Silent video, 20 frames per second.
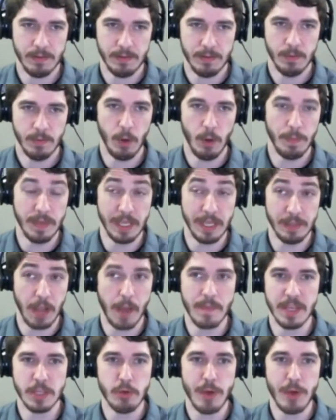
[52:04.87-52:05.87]
Well,
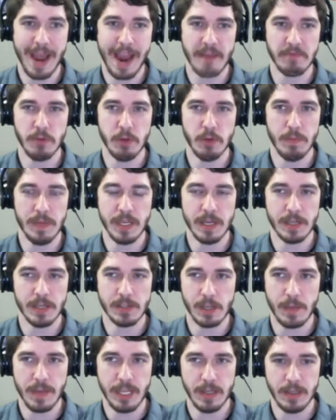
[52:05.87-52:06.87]
I mean, you have to
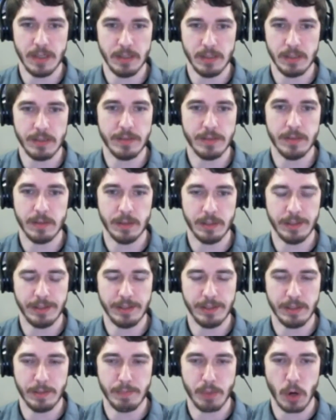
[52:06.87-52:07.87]
because I mean,
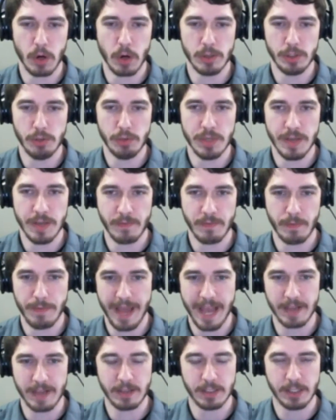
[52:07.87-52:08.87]
the perks you get for
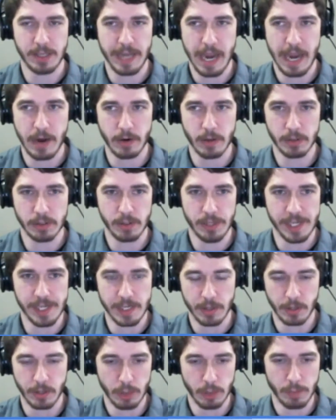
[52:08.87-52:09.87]
maxing out her
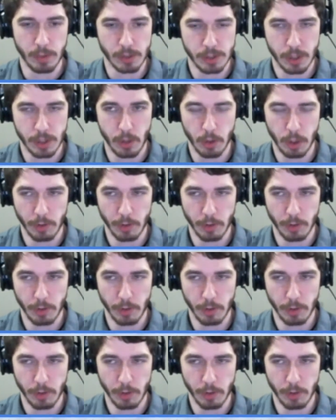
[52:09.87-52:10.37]
Slink on her Persona are